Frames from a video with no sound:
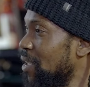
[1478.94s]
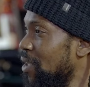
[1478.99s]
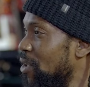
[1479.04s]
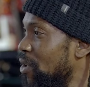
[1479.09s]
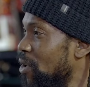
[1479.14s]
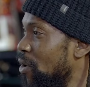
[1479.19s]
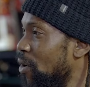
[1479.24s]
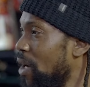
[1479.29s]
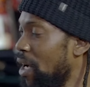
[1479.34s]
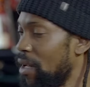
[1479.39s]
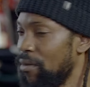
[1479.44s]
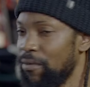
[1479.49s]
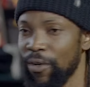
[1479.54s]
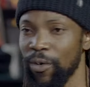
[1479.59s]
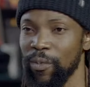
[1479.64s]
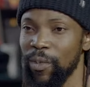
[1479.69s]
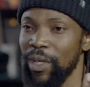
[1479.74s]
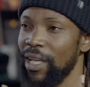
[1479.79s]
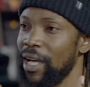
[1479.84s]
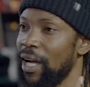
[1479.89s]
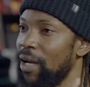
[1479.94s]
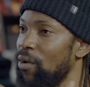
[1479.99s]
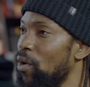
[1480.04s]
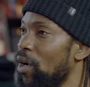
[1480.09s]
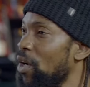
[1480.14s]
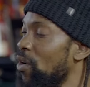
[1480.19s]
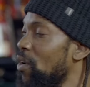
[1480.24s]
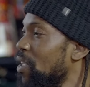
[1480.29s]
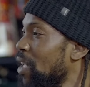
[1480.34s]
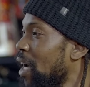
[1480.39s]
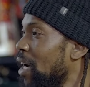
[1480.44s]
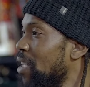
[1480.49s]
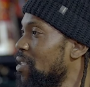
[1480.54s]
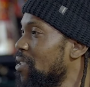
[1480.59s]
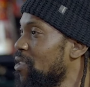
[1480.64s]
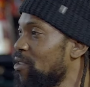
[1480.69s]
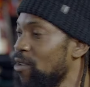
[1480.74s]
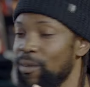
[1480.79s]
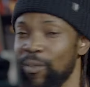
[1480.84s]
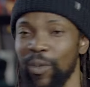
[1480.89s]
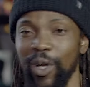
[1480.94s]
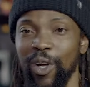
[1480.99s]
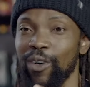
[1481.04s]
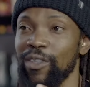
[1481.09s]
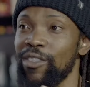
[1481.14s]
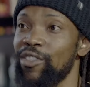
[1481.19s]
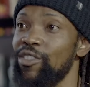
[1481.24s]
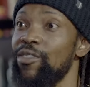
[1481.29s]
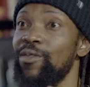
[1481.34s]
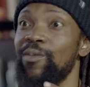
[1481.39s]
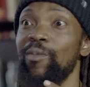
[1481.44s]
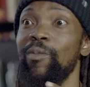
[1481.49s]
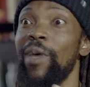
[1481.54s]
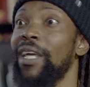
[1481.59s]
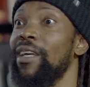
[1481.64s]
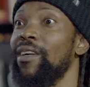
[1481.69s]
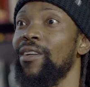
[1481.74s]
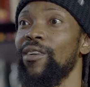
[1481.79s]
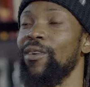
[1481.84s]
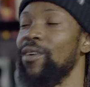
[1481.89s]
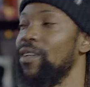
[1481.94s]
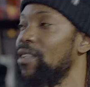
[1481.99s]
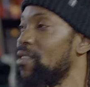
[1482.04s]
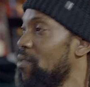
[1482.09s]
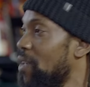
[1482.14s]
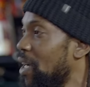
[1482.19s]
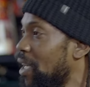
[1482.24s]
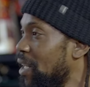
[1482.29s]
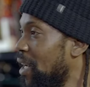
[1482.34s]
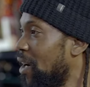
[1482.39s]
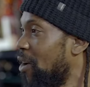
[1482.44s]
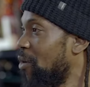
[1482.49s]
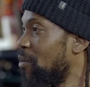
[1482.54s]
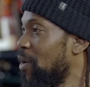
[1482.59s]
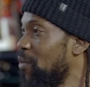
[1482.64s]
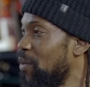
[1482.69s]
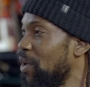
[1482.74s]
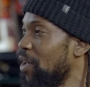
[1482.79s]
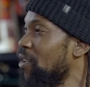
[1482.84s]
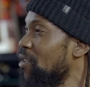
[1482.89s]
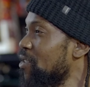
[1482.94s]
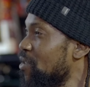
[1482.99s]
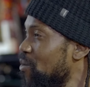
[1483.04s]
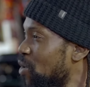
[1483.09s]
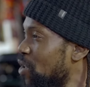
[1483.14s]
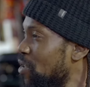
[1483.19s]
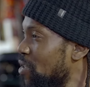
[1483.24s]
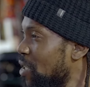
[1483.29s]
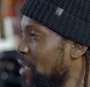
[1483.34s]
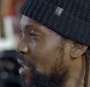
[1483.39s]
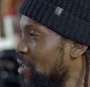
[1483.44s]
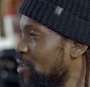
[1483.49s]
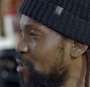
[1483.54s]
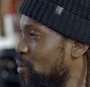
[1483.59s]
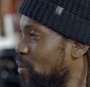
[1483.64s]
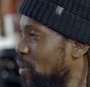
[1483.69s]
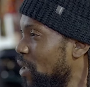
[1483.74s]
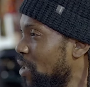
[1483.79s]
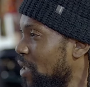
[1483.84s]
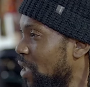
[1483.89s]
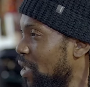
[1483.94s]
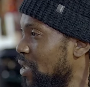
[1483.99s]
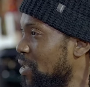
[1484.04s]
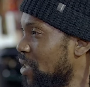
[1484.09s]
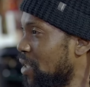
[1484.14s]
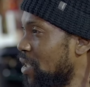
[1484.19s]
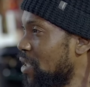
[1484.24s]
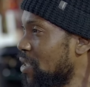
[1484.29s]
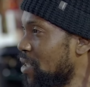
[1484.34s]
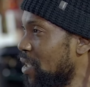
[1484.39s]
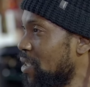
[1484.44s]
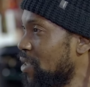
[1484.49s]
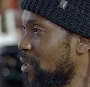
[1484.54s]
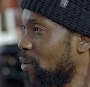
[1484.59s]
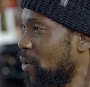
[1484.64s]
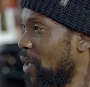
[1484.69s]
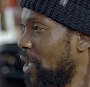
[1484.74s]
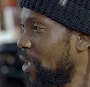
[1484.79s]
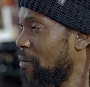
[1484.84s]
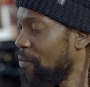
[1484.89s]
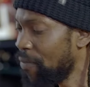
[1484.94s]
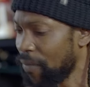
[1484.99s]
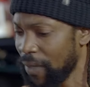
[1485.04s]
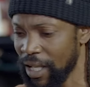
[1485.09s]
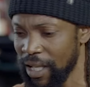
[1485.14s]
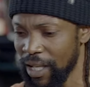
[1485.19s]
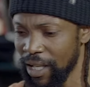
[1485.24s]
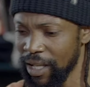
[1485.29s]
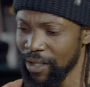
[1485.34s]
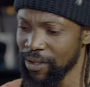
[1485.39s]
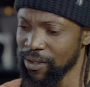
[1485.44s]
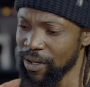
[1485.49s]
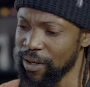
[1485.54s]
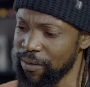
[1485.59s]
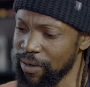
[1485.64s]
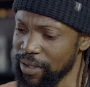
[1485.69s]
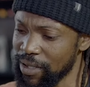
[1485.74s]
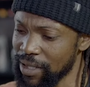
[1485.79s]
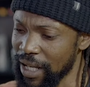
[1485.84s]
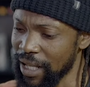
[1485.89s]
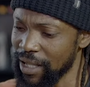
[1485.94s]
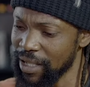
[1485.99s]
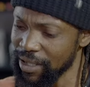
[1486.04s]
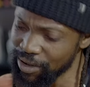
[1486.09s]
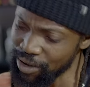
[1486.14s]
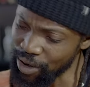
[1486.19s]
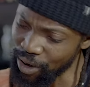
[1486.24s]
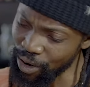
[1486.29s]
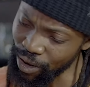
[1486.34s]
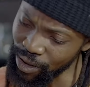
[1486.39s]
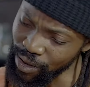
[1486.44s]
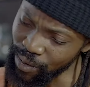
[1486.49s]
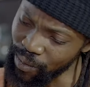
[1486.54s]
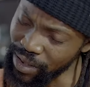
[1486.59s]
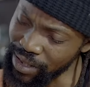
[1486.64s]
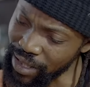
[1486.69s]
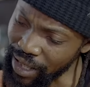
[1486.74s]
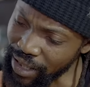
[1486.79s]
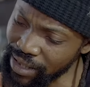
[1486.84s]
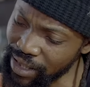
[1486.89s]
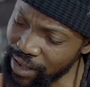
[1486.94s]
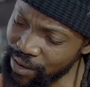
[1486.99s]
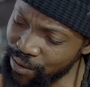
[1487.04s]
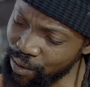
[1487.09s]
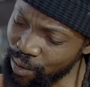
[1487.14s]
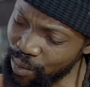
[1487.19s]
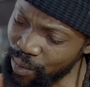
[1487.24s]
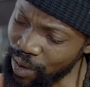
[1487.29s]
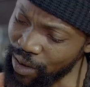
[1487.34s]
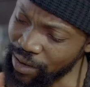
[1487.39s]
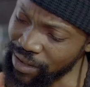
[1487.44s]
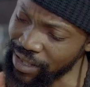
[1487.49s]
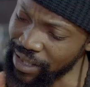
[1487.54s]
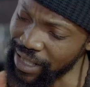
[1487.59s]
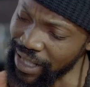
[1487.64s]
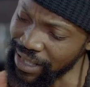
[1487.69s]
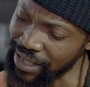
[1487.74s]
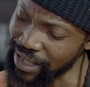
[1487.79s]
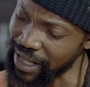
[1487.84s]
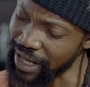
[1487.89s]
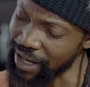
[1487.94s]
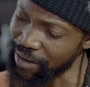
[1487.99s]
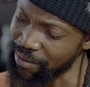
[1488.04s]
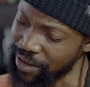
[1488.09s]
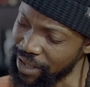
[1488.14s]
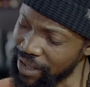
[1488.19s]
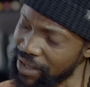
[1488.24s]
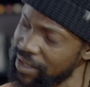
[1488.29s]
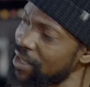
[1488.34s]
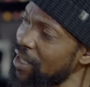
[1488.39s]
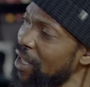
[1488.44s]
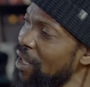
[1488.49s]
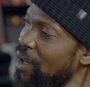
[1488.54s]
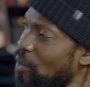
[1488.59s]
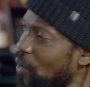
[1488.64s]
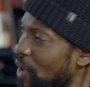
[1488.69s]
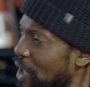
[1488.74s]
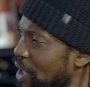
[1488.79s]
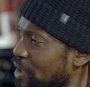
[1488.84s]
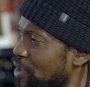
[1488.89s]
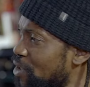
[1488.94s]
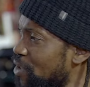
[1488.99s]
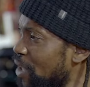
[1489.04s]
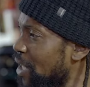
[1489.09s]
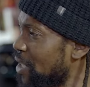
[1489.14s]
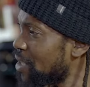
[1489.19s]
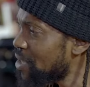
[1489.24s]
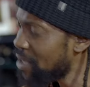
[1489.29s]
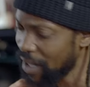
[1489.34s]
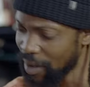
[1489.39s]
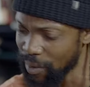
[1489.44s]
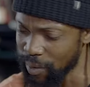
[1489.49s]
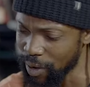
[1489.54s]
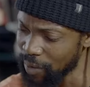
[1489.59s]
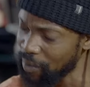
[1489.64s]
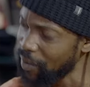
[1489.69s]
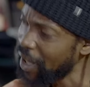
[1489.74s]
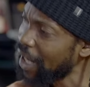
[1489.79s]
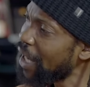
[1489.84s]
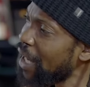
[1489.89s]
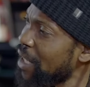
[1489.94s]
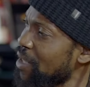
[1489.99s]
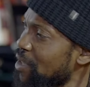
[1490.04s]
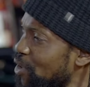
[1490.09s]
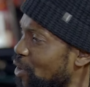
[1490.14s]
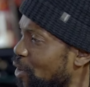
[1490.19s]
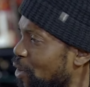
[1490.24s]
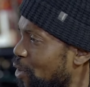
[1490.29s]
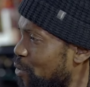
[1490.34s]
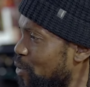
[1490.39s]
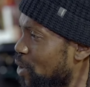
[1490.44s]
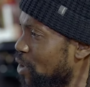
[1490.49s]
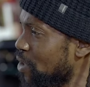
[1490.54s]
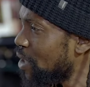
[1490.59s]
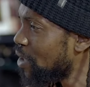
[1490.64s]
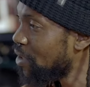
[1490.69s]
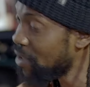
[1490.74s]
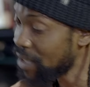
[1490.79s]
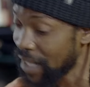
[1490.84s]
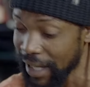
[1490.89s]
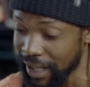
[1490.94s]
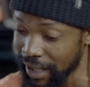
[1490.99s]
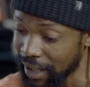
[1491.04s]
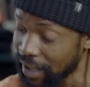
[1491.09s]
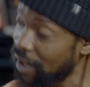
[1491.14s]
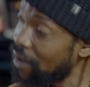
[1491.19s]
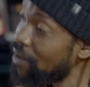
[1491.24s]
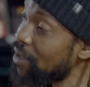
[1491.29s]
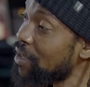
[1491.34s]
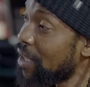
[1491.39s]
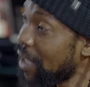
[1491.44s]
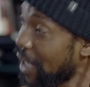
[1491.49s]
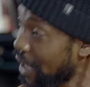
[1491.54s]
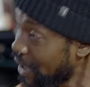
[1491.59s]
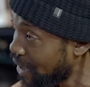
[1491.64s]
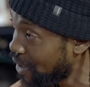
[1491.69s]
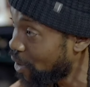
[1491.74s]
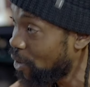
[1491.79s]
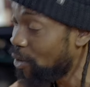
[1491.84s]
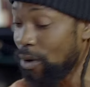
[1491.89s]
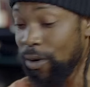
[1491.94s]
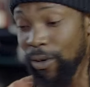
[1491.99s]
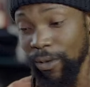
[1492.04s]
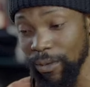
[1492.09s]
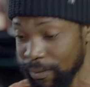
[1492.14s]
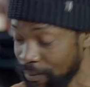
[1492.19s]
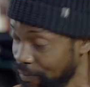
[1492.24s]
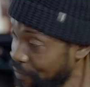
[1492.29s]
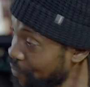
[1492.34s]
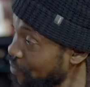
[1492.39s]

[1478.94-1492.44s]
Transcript: You know, and for me, I work with artists not because he's making noise right now, but because music needs to be created in a certain way. So if you say this is not going to be successful because it doesn't have this, what are you trying to say about my catalog of music? Because I can count and I can go.